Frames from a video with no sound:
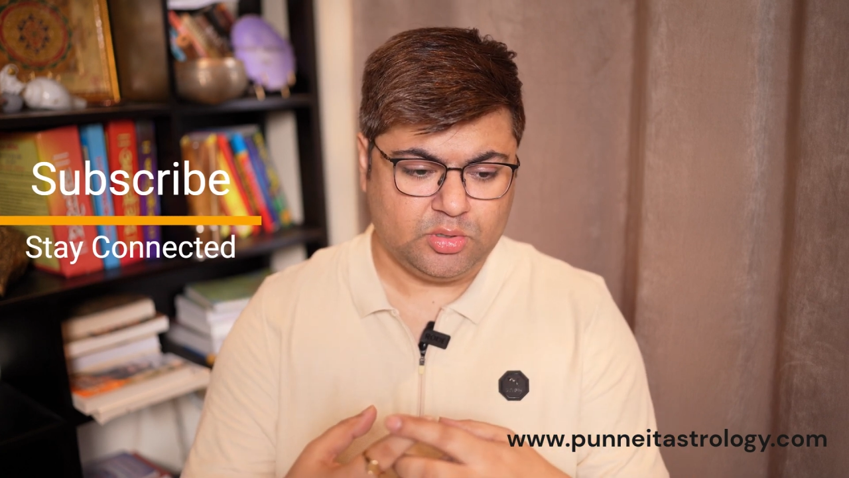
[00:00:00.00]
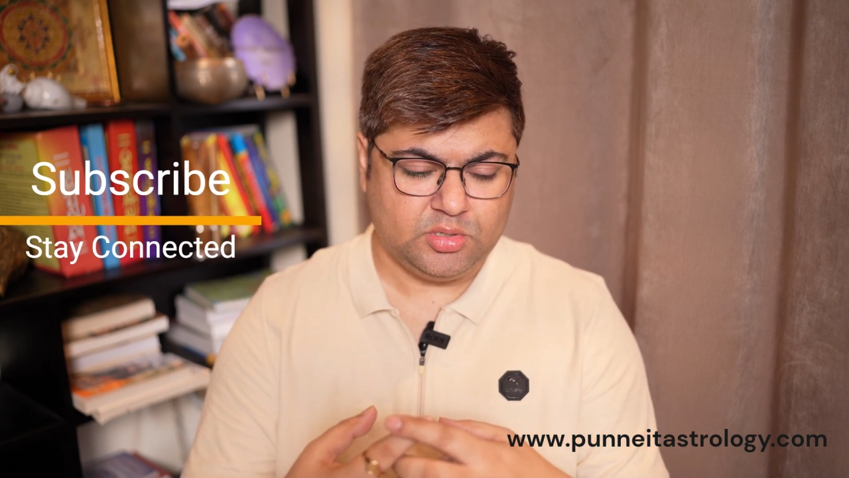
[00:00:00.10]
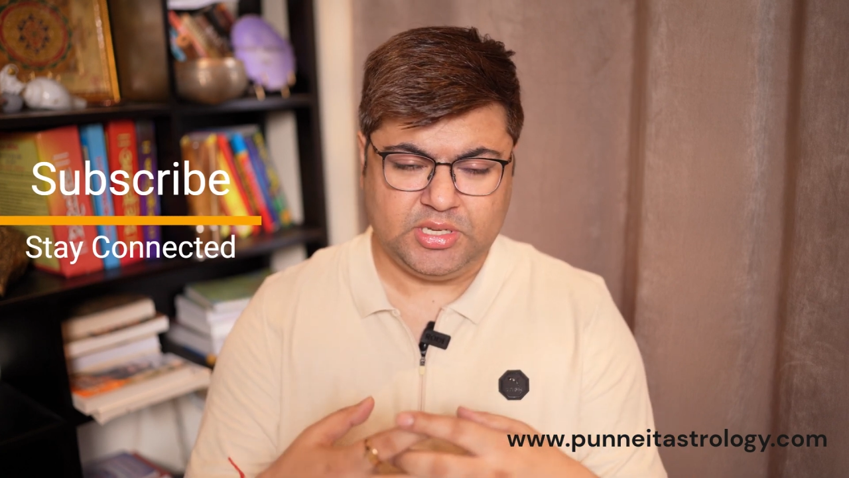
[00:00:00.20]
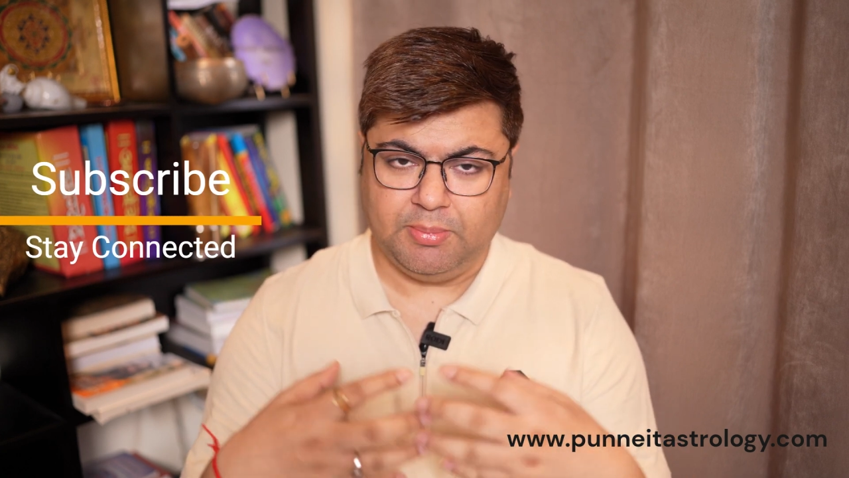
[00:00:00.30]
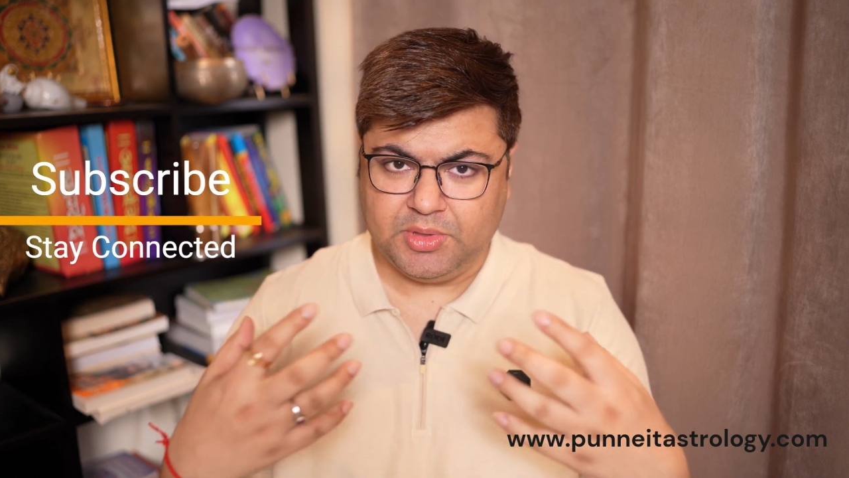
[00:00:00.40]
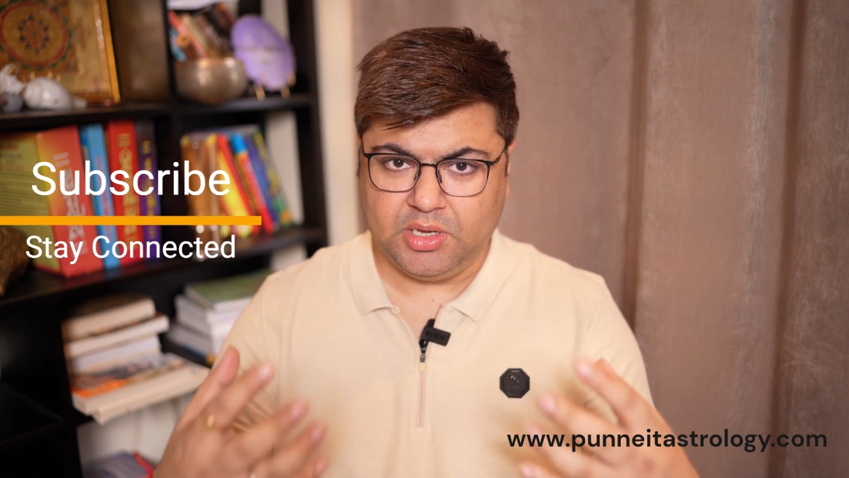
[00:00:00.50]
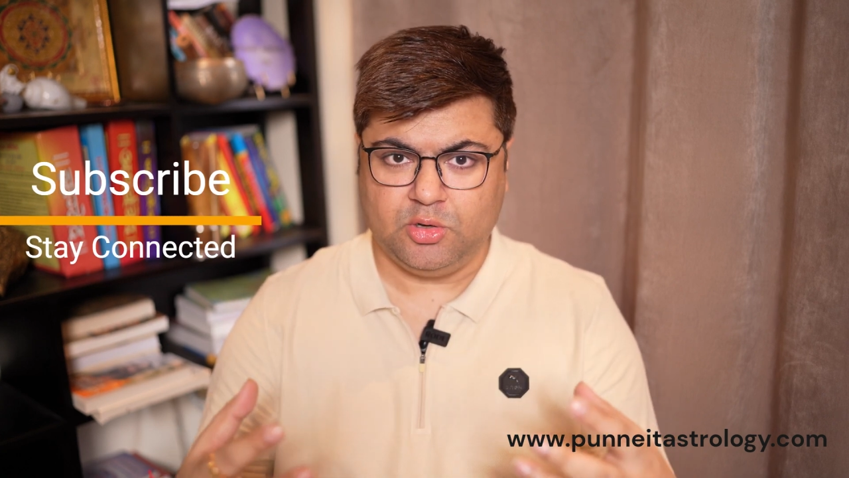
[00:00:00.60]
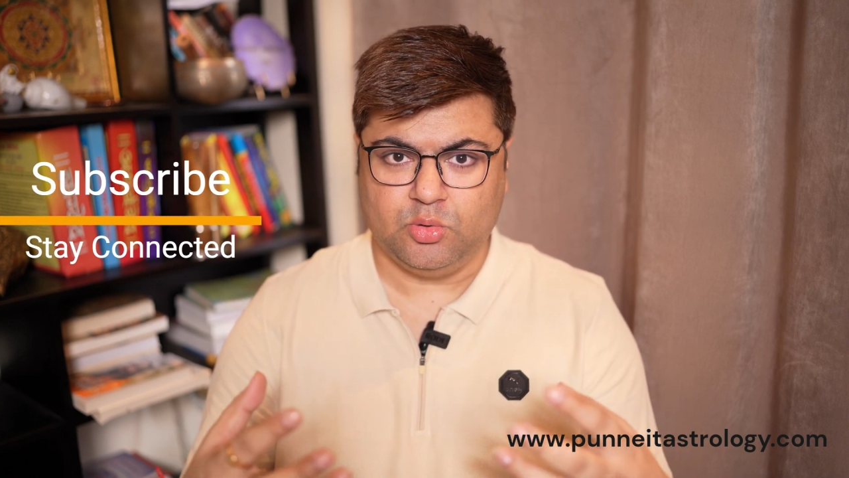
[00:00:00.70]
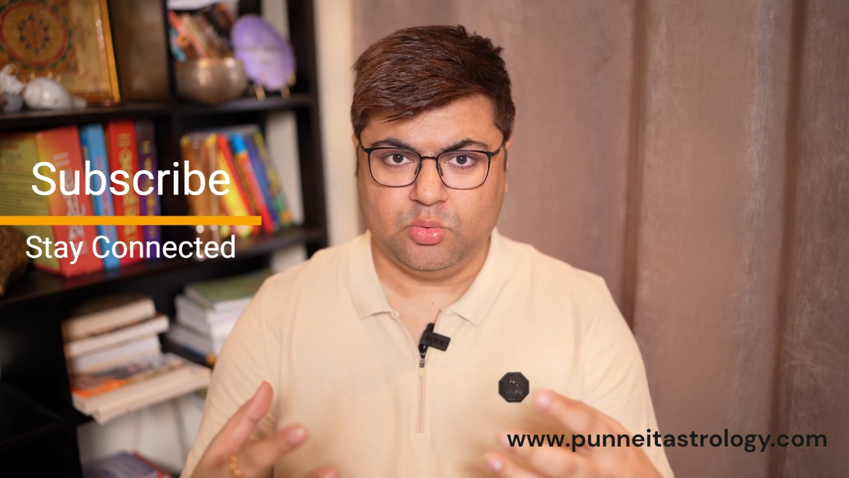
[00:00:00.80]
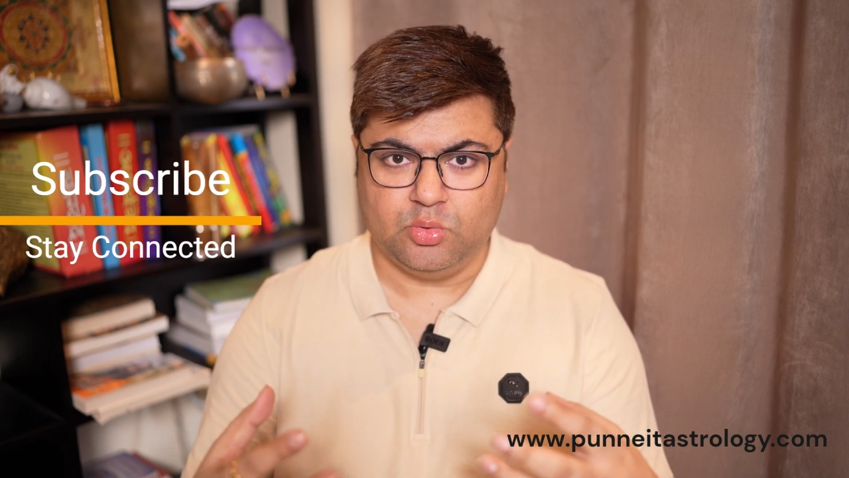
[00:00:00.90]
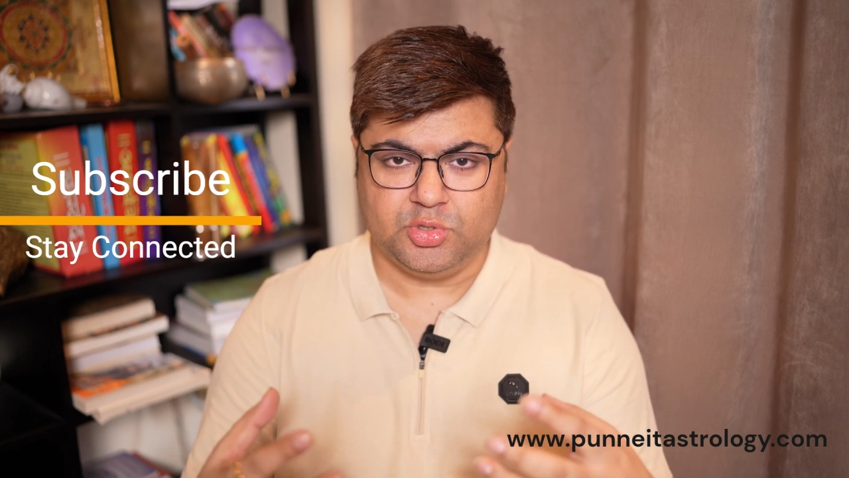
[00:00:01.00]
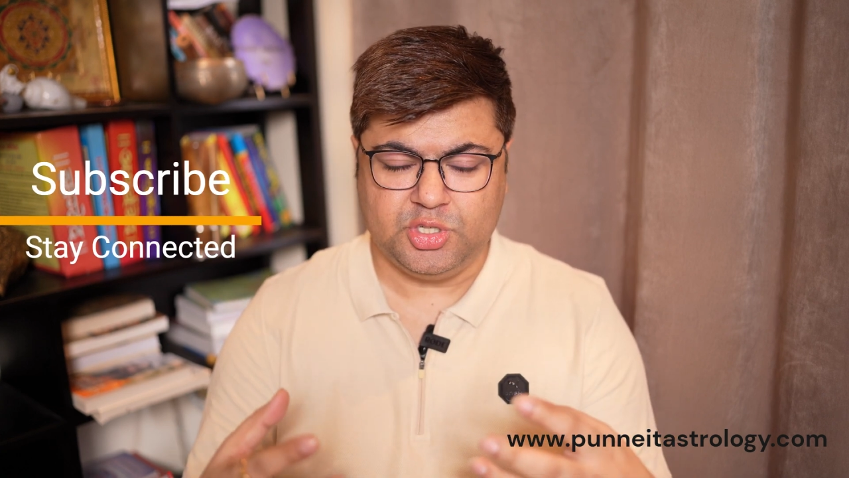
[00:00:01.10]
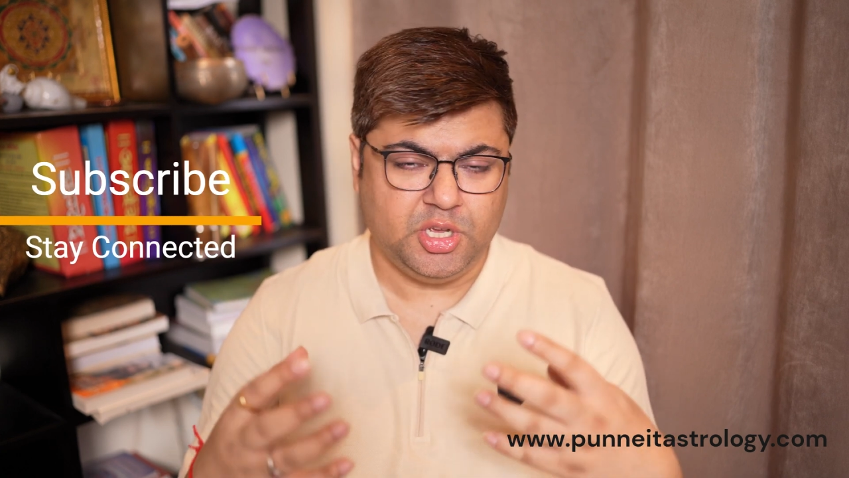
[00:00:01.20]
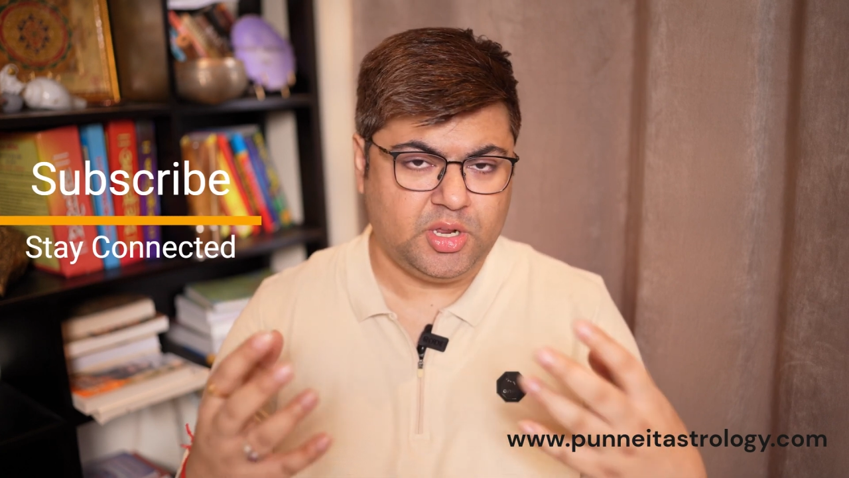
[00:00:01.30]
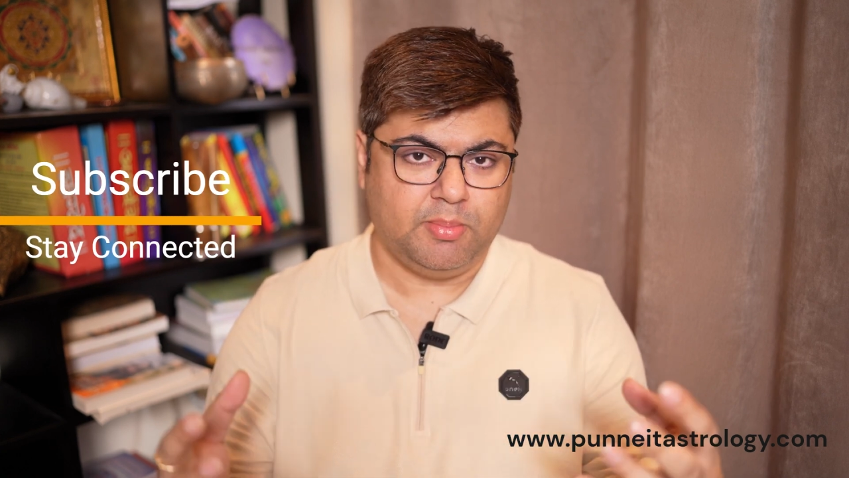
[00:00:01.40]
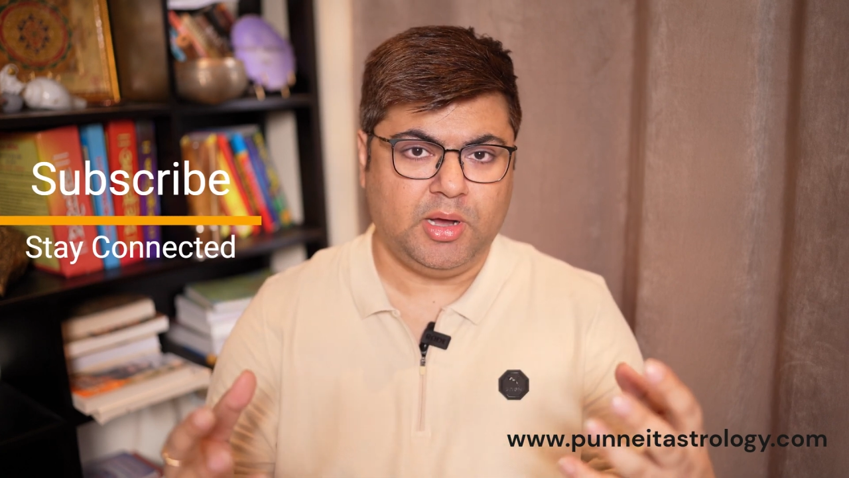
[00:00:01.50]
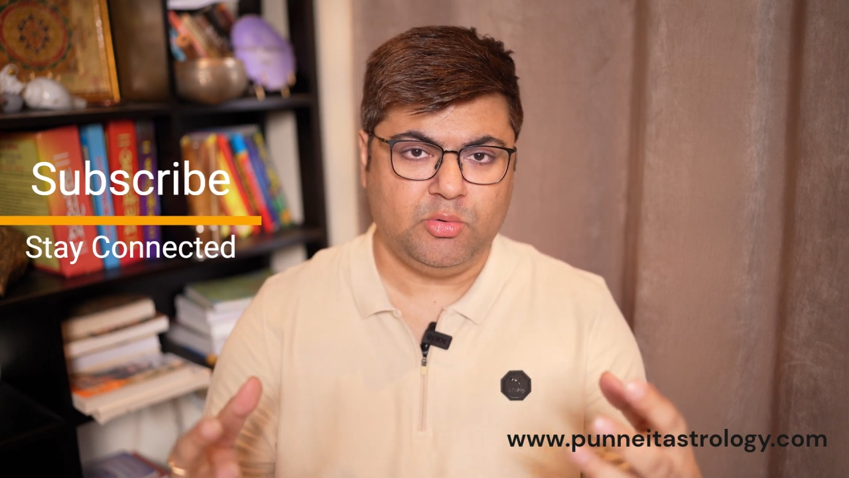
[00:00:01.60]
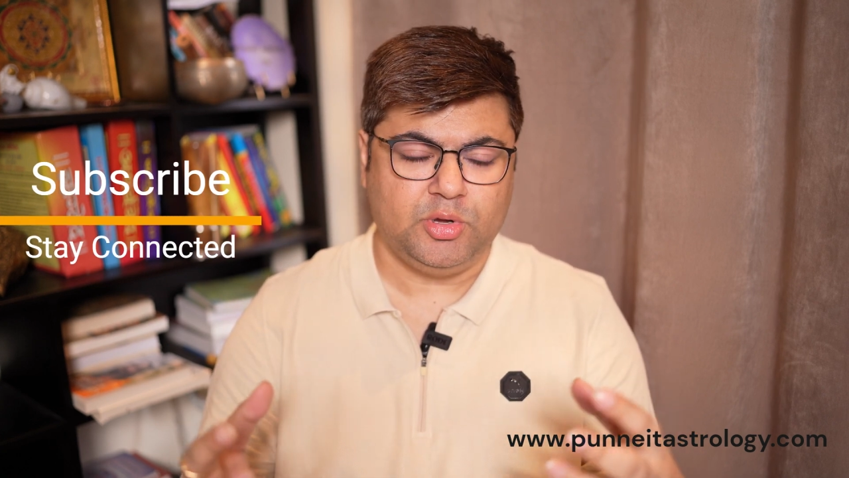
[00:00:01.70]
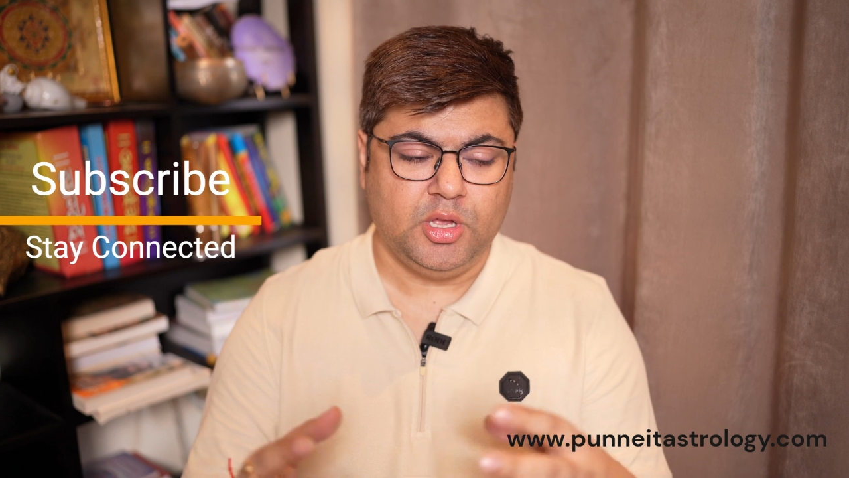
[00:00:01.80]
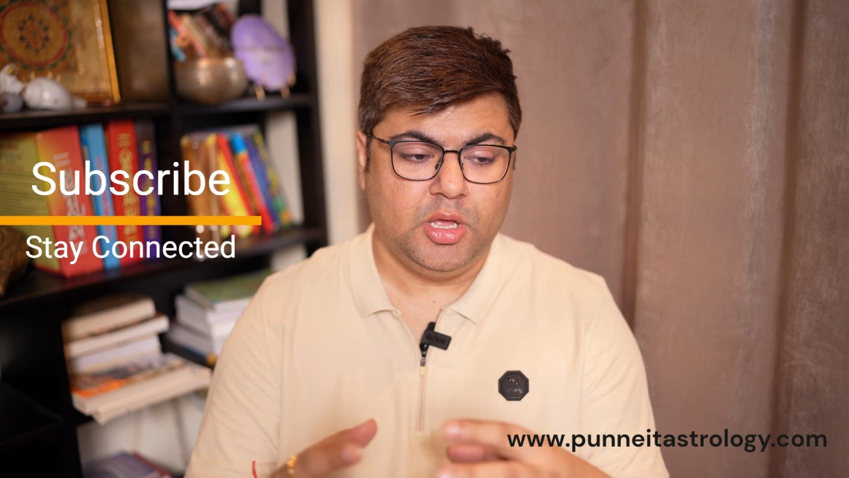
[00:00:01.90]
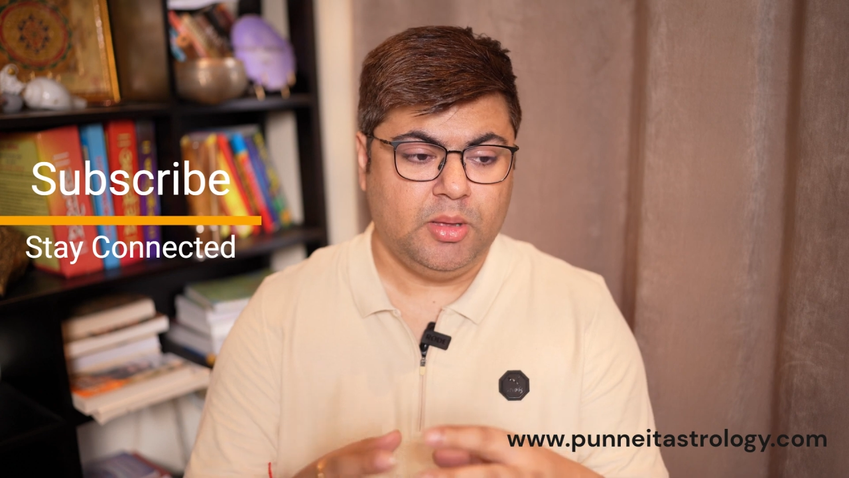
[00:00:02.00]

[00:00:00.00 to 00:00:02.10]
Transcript: something to cheer about,